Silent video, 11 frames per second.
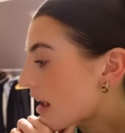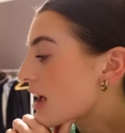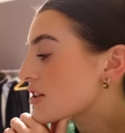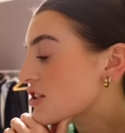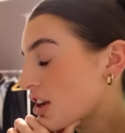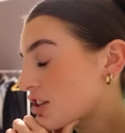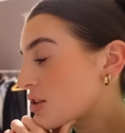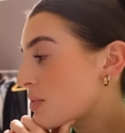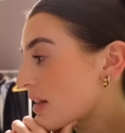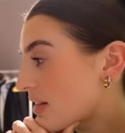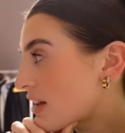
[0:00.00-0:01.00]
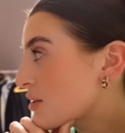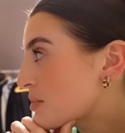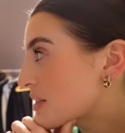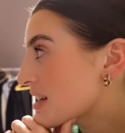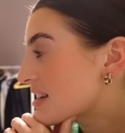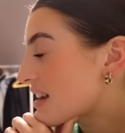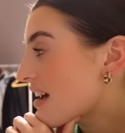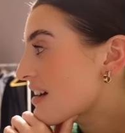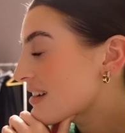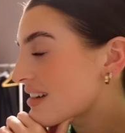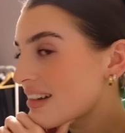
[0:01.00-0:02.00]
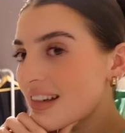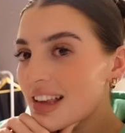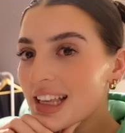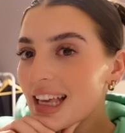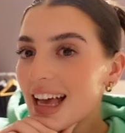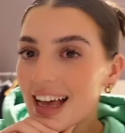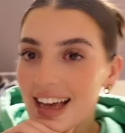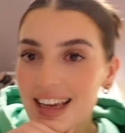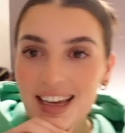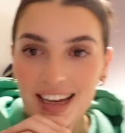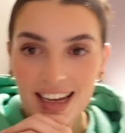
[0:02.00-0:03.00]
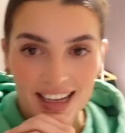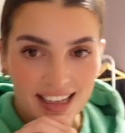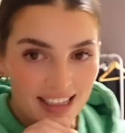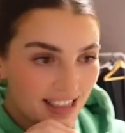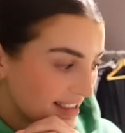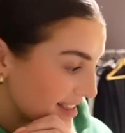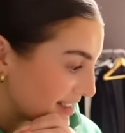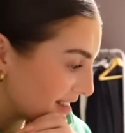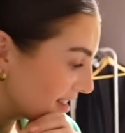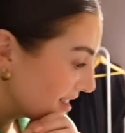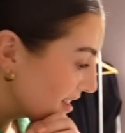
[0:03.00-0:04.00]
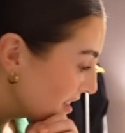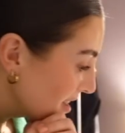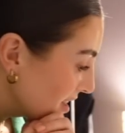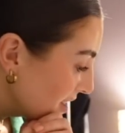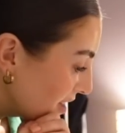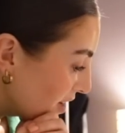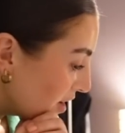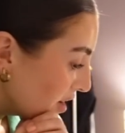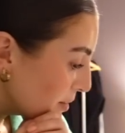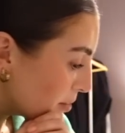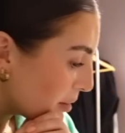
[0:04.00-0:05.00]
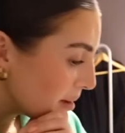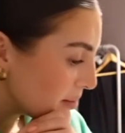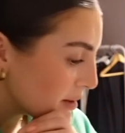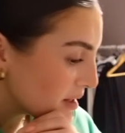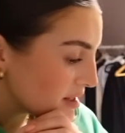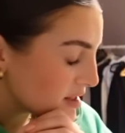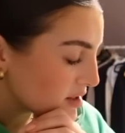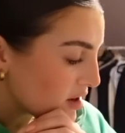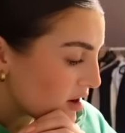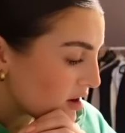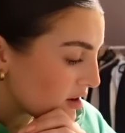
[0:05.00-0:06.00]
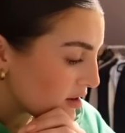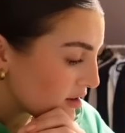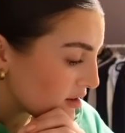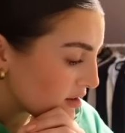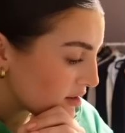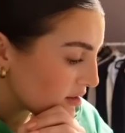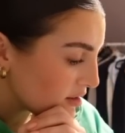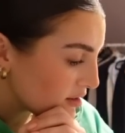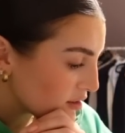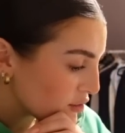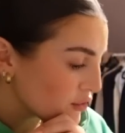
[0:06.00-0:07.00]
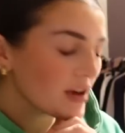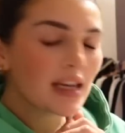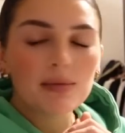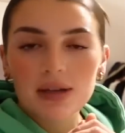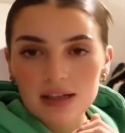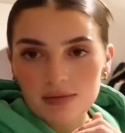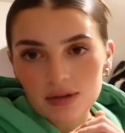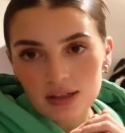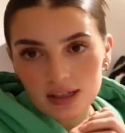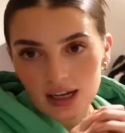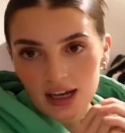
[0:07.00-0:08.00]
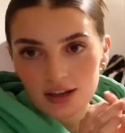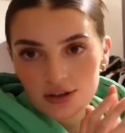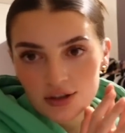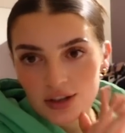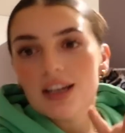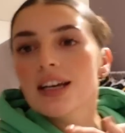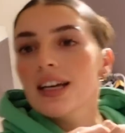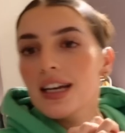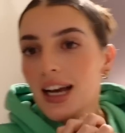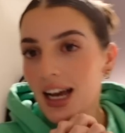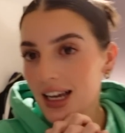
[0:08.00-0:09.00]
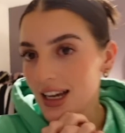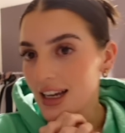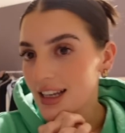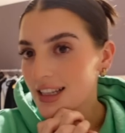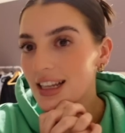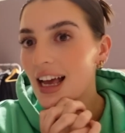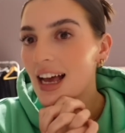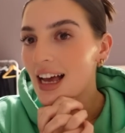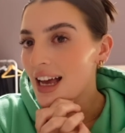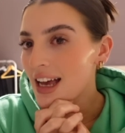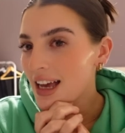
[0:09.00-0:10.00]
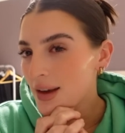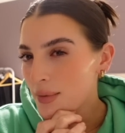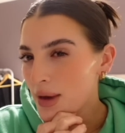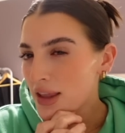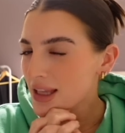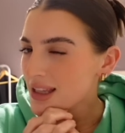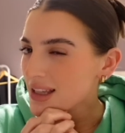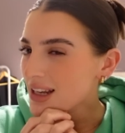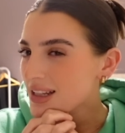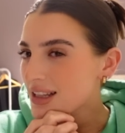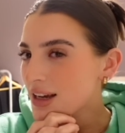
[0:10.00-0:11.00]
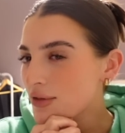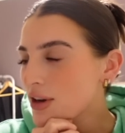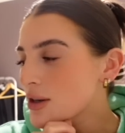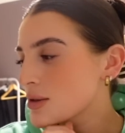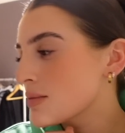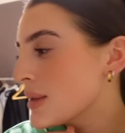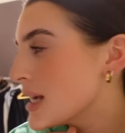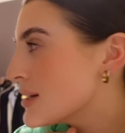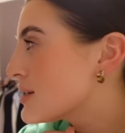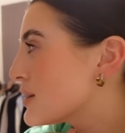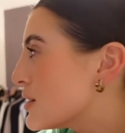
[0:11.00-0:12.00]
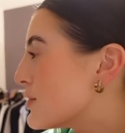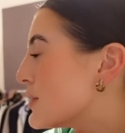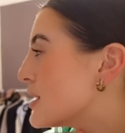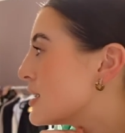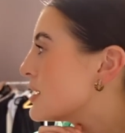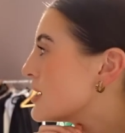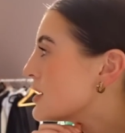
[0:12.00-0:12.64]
I suggest you pick that up, sister. Hi, guys. What's Probably because he's got... cream in his mustache. Hi guys. I think the last thing I vlogged was me and Sophie